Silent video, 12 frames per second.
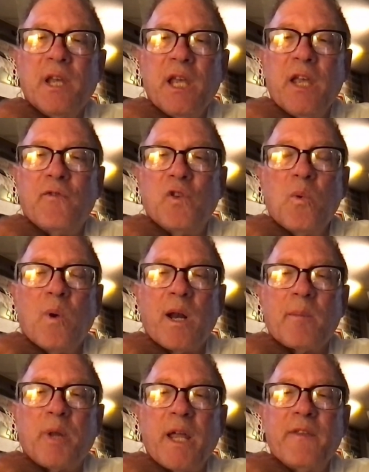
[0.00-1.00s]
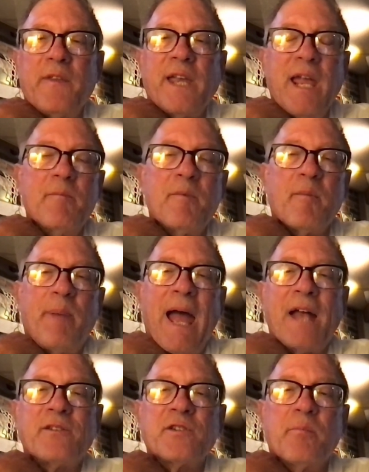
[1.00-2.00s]
If you want to play the game of
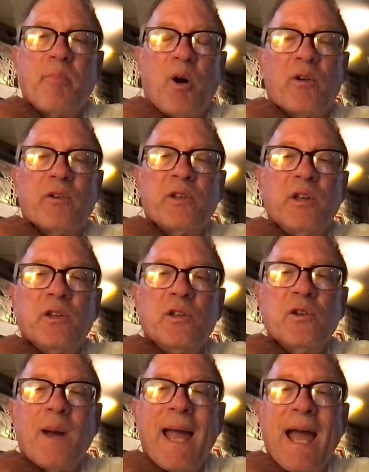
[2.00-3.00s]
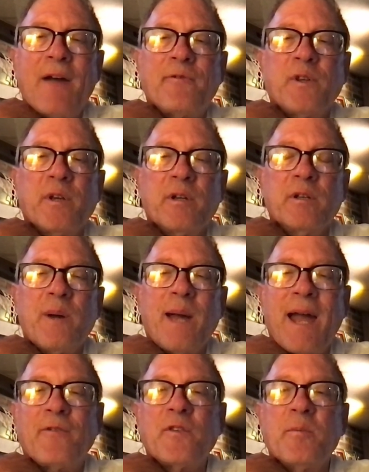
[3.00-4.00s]
basketball, you have
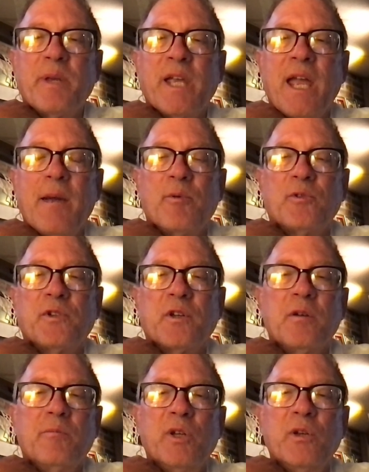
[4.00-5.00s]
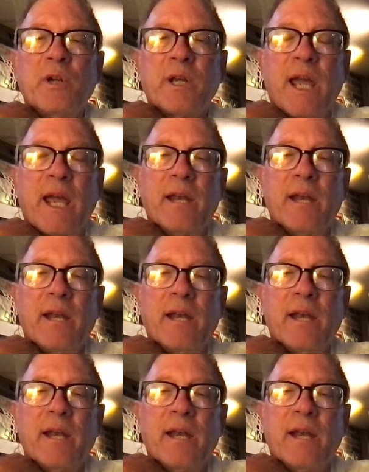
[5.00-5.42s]
to be able to communicate.